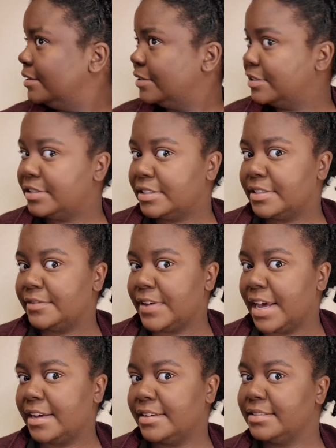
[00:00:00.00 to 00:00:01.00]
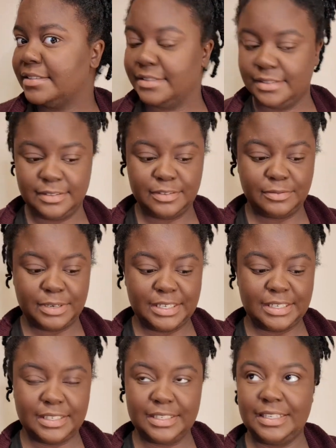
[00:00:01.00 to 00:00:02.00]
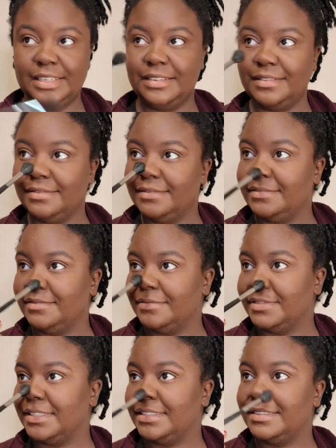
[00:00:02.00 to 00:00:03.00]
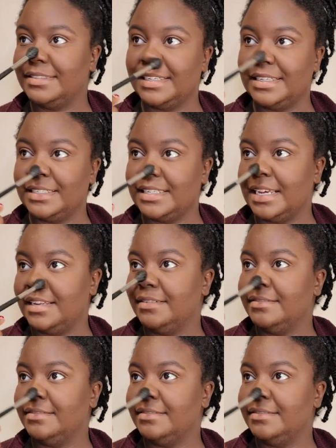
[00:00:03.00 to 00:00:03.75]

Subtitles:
It's just a fact. 2016 was insane.